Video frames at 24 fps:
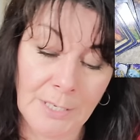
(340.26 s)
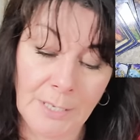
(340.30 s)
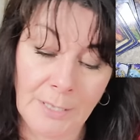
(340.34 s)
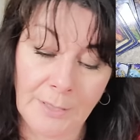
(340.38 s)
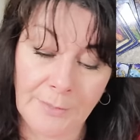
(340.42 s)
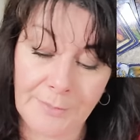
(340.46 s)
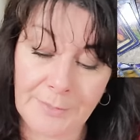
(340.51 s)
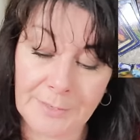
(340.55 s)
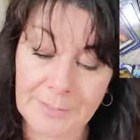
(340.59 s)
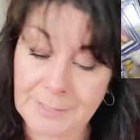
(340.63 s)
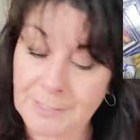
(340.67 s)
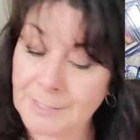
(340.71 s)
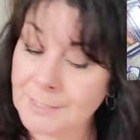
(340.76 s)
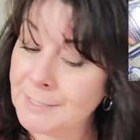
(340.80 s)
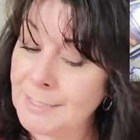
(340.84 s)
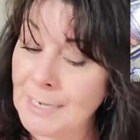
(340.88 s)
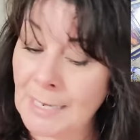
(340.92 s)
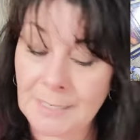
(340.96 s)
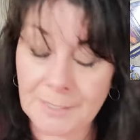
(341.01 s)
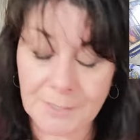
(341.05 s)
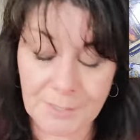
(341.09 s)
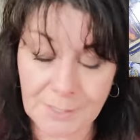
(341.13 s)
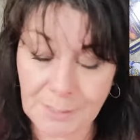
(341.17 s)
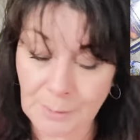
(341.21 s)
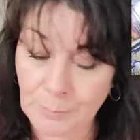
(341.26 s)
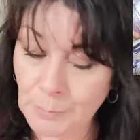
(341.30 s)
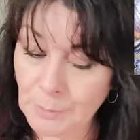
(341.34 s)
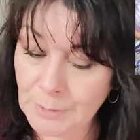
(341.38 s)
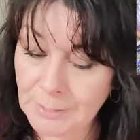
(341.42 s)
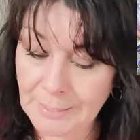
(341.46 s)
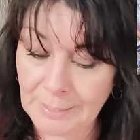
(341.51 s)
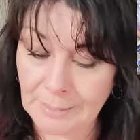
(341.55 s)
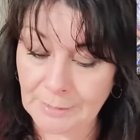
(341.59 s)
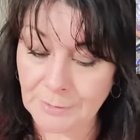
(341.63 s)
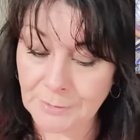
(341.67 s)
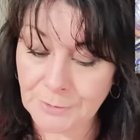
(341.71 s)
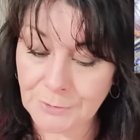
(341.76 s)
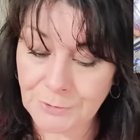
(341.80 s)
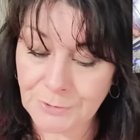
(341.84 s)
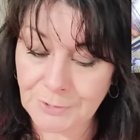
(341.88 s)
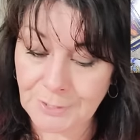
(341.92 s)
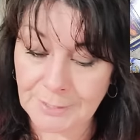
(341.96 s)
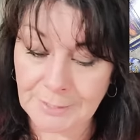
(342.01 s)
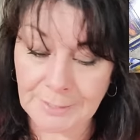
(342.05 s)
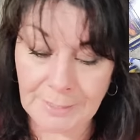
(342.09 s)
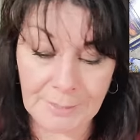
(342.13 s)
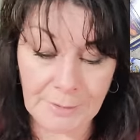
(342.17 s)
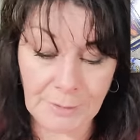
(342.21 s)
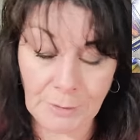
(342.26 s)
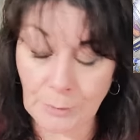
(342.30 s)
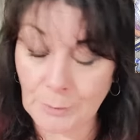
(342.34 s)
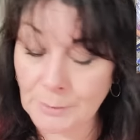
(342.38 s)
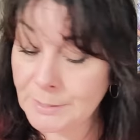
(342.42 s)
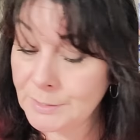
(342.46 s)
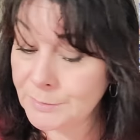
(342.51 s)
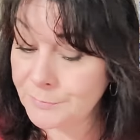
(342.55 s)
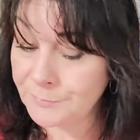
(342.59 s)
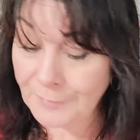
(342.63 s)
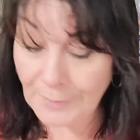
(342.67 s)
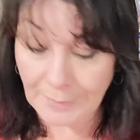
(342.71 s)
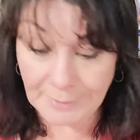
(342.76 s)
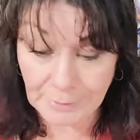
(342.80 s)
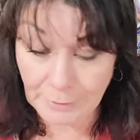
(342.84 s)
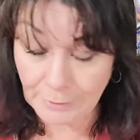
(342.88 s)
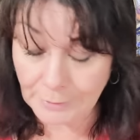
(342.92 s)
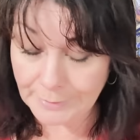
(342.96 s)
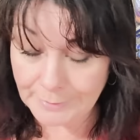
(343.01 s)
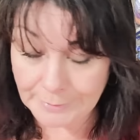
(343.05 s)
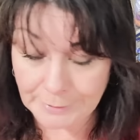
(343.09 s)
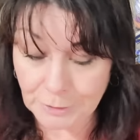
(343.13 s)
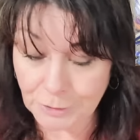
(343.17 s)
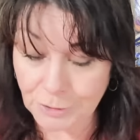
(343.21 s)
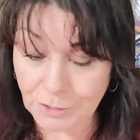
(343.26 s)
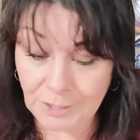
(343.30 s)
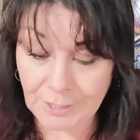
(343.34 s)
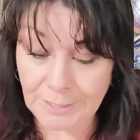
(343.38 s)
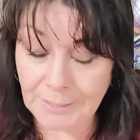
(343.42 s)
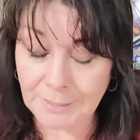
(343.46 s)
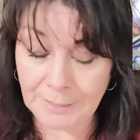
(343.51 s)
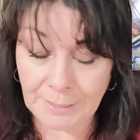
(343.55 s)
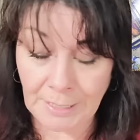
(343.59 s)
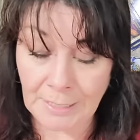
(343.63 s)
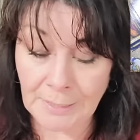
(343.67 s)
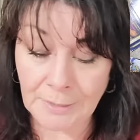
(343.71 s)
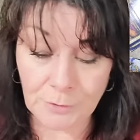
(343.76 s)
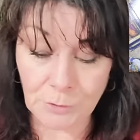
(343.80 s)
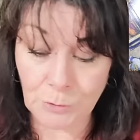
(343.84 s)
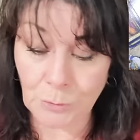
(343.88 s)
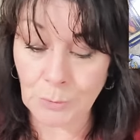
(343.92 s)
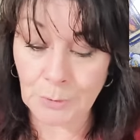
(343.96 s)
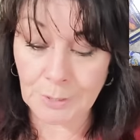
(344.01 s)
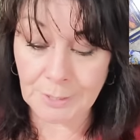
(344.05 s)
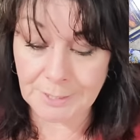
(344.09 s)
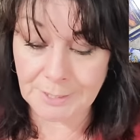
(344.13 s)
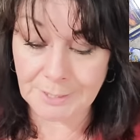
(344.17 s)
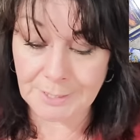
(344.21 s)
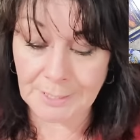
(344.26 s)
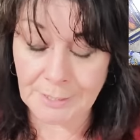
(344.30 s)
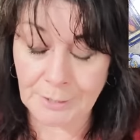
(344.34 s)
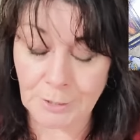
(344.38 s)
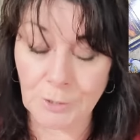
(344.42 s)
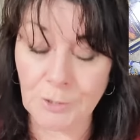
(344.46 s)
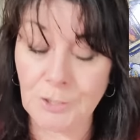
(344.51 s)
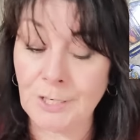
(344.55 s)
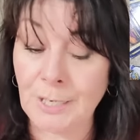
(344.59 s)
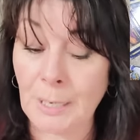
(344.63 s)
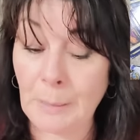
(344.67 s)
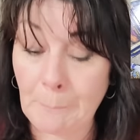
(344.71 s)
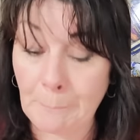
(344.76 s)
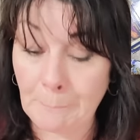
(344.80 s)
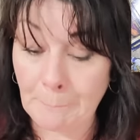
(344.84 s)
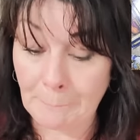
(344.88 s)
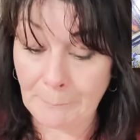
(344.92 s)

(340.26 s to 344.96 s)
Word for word: this is not someone else, and I know it's fire energy and not Taurus energy,